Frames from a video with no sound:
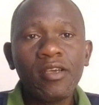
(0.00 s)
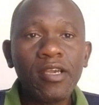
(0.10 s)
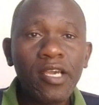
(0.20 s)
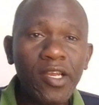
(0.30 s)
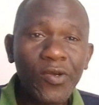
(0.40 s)

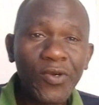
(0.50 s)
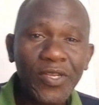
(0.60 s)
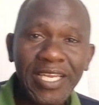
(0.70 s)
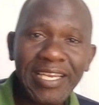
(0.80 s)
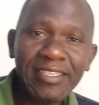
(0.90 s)
Hello,
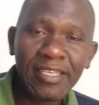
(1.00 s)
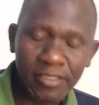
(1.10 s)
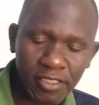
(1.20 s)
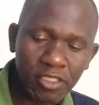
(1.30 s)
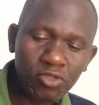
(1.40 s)
ladies and
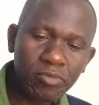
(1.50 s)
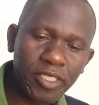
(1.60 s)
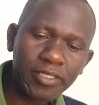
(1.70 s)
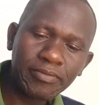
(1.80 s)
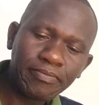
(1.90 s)
gentlemen.
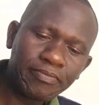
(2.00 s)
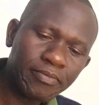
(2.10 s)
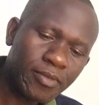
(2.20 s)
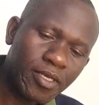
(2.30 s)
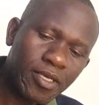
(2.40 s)

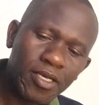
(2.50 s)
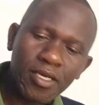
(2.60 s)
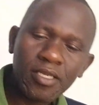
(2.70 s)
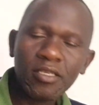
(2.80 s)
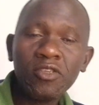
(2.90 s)

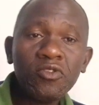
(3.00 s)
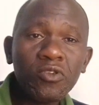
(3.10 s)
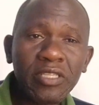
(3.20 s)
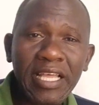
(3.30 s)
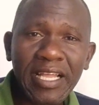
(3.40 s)
Did you know
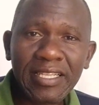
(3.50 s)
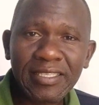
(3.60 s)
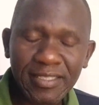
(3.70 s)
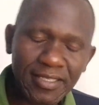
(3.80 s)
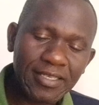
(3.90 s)
that
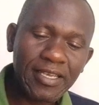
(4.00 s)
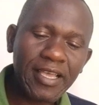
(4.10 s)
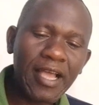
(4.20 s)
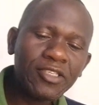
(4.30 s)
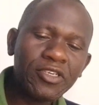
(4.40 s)

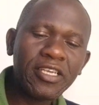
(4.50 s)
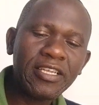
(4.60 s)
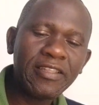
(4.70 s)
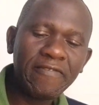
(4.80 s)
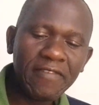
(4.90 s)
actually in
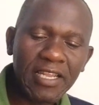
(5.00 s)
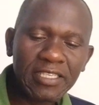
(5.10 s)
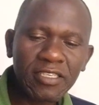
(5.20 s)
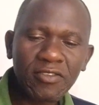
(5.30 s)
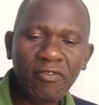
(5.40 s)
the
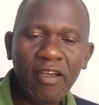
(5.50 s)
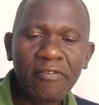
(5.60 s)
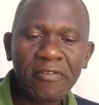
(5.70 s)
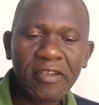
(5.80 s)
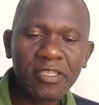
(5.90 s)
villages of
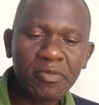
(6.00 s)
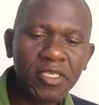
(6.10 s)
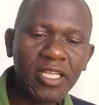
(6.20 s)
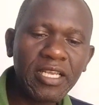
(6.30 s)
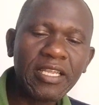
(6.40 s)
Africa,
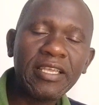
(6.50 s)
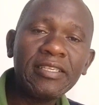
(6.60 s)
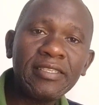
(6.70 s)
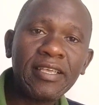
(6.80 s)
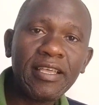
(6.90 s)
especially in
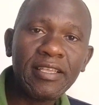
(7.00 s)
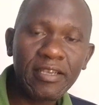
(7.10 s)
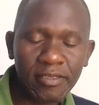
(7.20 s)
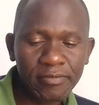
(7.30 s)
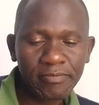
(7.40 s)
Kisii, Kenya,
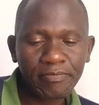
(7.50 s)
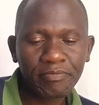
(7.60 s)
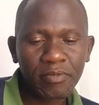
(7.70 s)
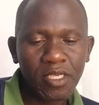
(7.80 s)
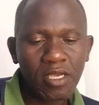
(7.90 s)

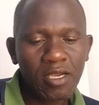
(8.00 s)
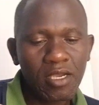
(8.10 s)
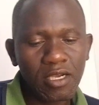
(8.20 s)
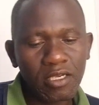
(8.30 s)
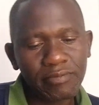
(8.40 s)

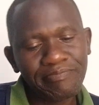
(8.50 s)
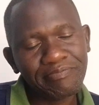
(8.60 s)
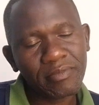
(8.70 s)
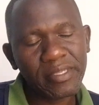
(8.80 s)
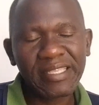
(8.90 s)
um,
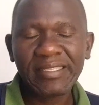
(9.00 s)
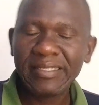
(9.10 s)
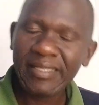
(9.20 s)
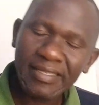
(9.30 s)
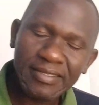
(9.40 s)

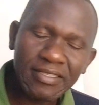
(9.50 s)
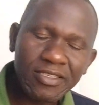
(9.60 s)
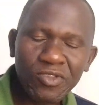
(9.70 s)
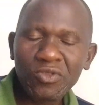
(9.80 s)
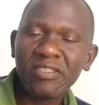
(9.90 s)
60
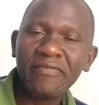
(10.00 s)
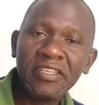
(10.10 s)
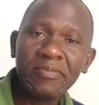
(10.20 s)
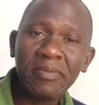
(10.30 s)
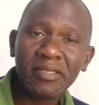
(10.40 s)
to
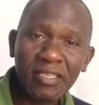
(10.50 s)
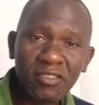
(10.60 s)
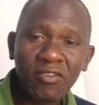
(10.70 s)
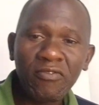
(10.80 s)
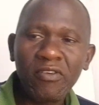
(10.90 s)
70%
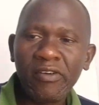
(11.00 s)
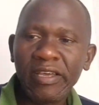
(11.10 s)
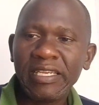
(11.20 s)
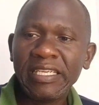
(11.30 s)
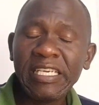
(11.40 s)
of our
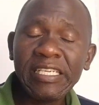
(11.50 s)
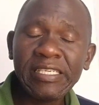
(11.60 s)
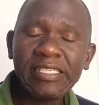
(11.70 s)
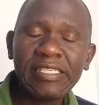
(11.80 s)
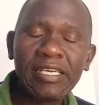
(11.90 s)

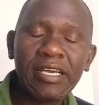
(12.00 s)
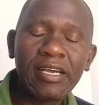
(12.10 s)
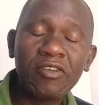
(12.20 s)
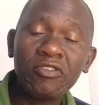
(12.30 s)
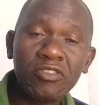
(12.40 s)
daily
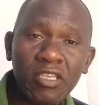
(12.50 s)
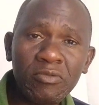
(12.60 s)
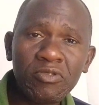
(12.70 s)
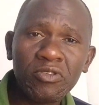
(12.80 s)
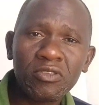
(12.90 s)

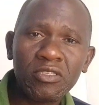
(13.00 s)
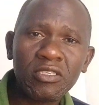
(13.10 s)
consumption